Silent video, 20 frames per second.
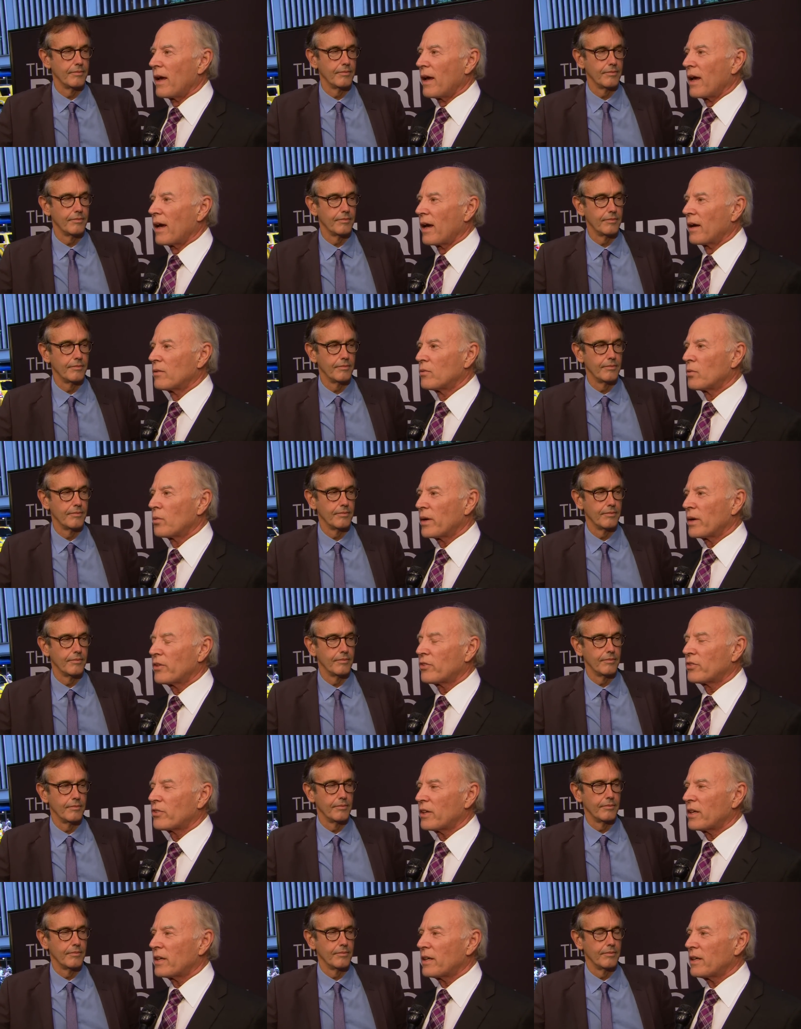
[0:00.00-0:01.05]
Speaker 1: And we
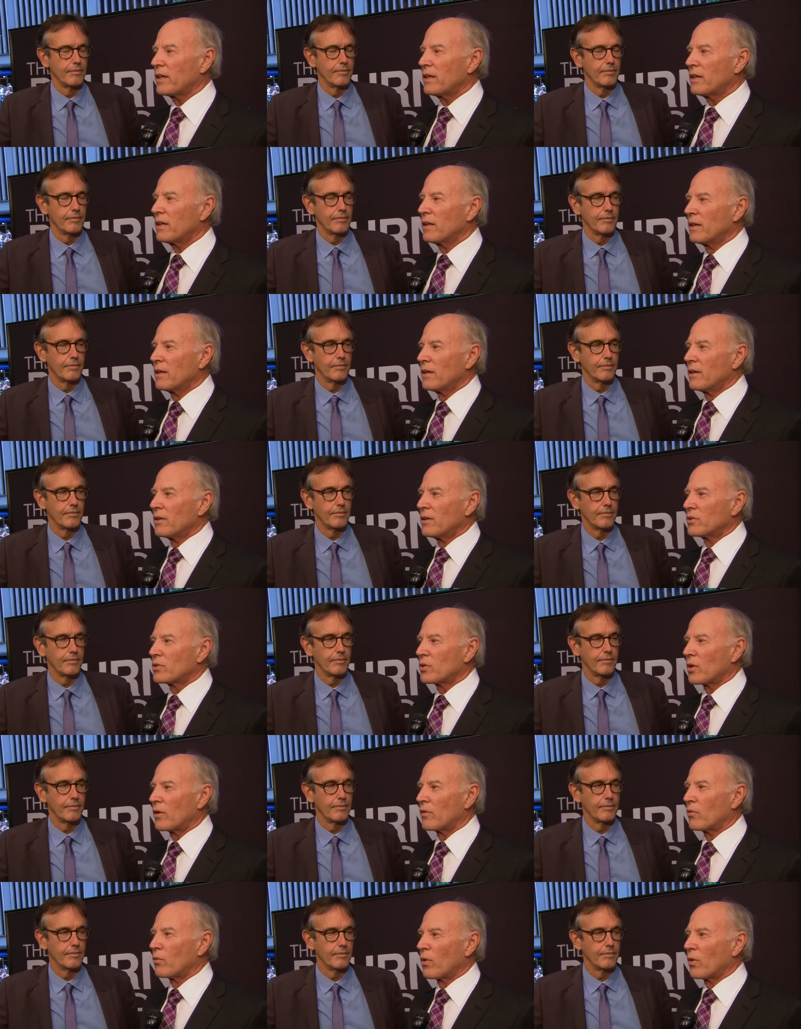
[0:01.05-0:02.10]
see
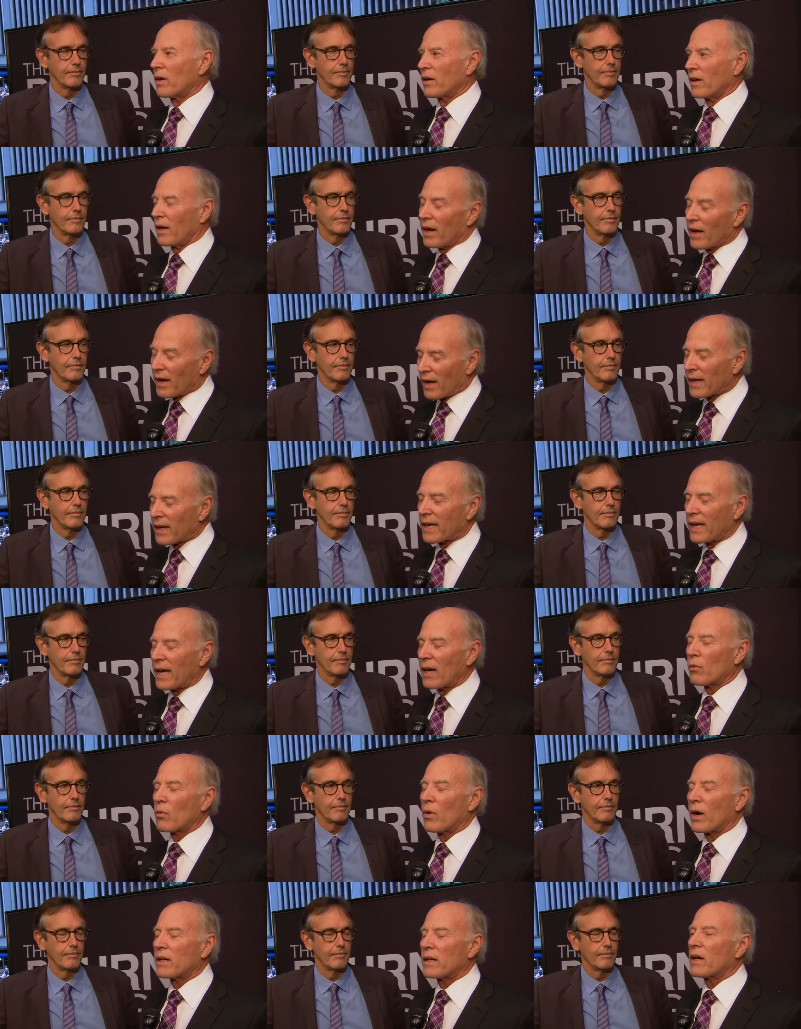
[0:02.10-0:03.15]
sort of
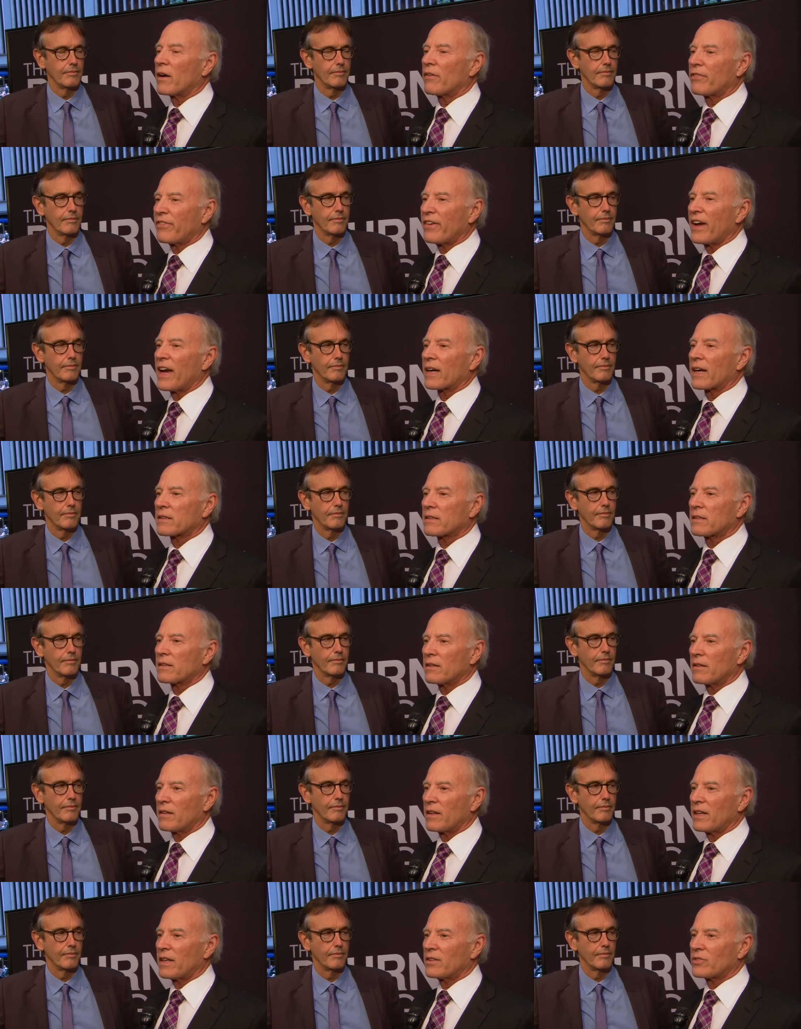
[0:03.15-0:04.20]
again what effect
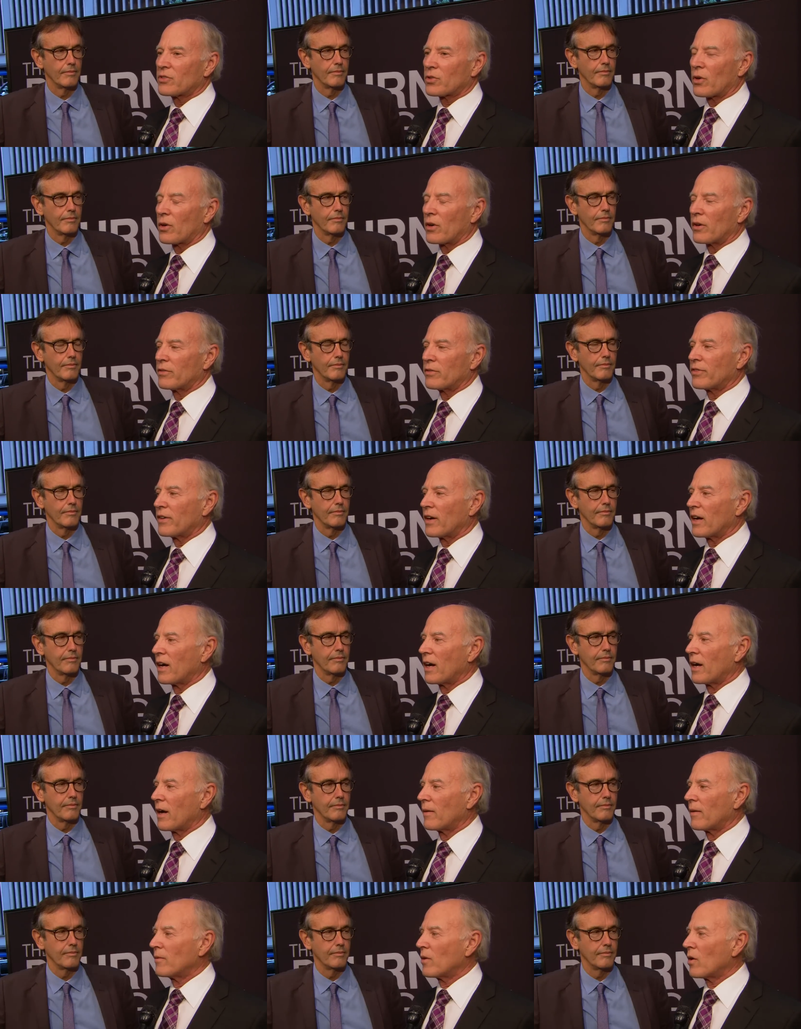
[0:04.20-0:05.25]
the sort of
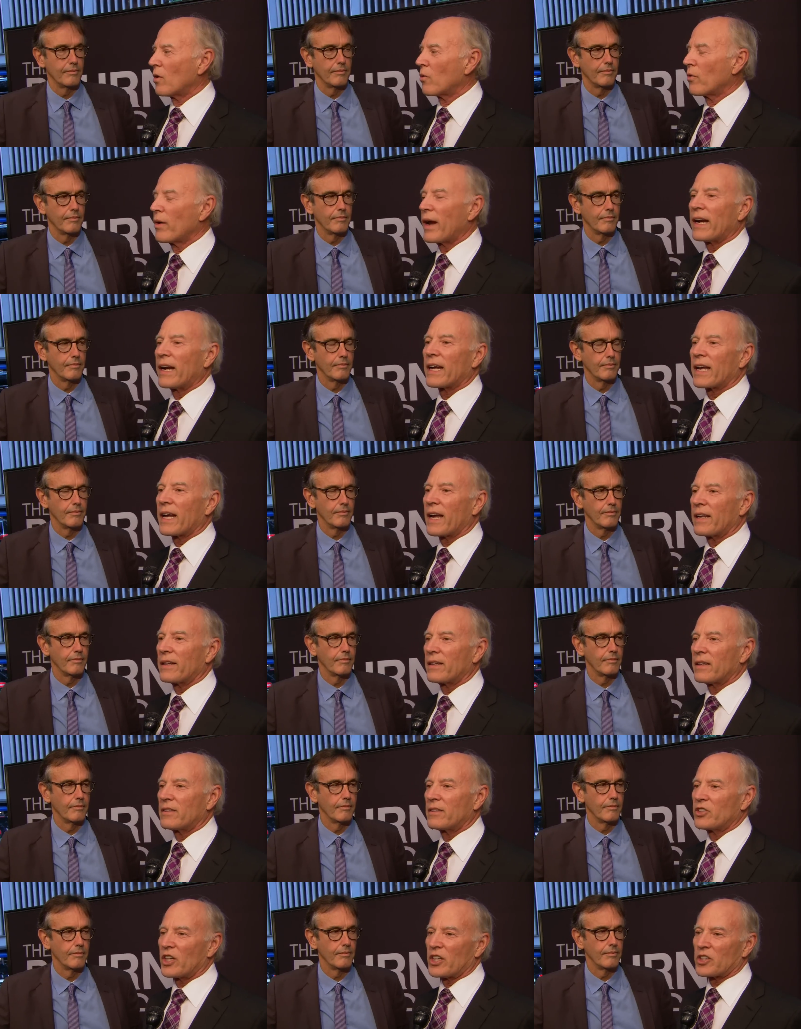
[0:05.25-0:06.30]
uh, renegade
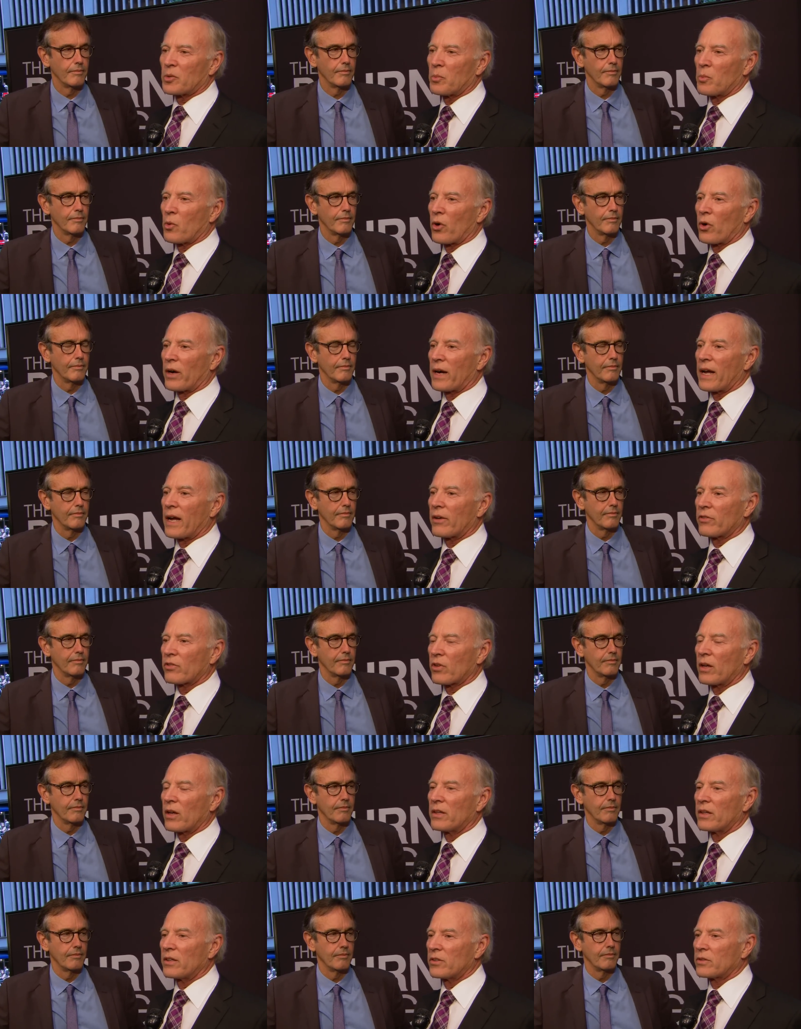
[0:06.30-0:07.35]
Jason Bourne has
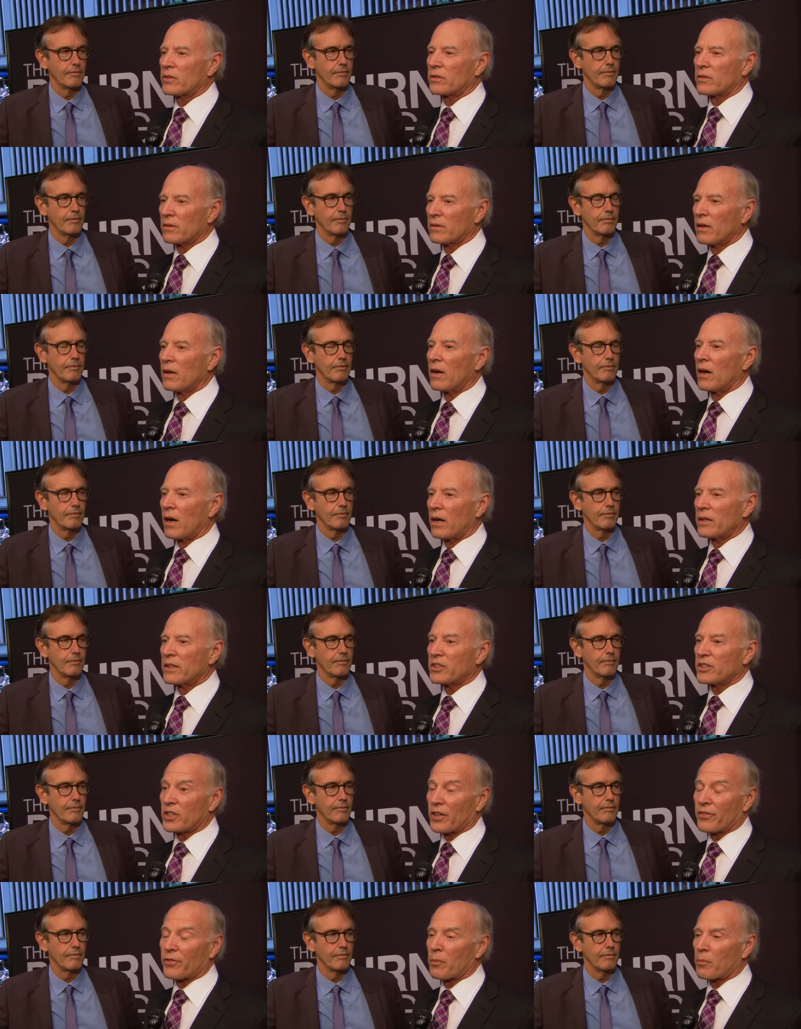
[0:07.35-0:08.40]
on these on
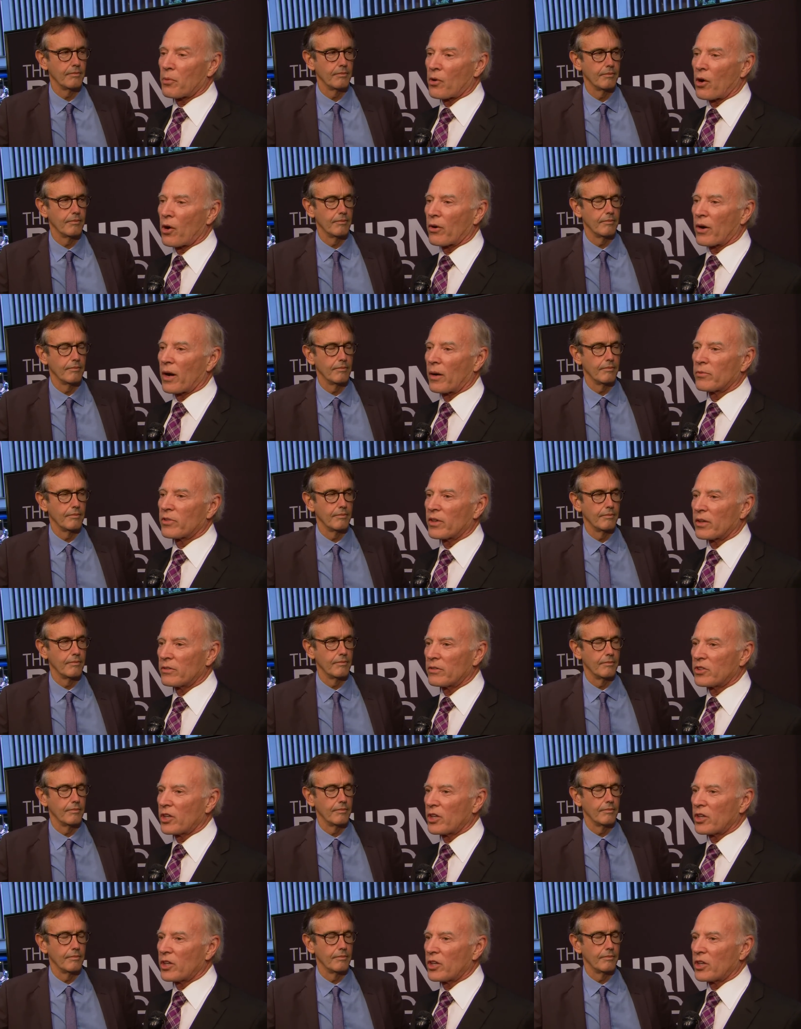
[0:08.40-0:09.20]
these different programs, and